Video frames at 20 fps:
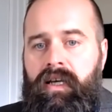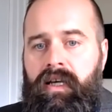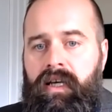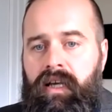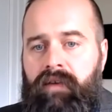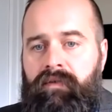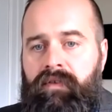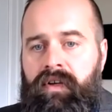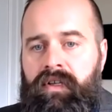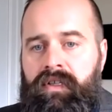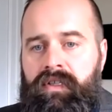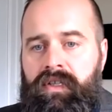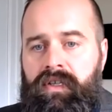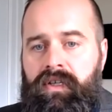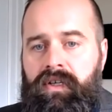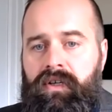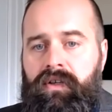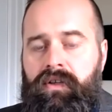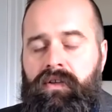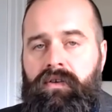even
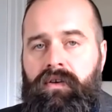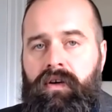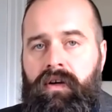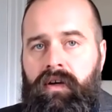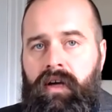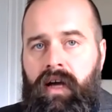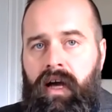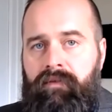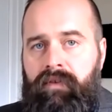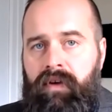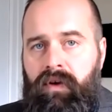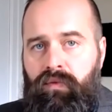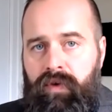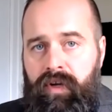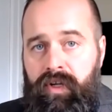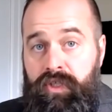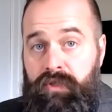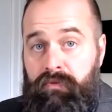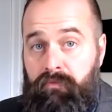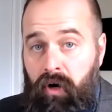until having
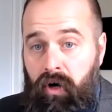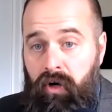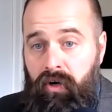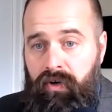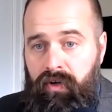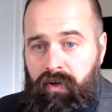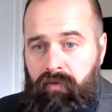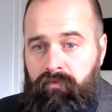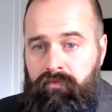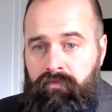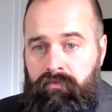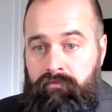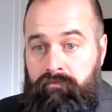reached martyrdom.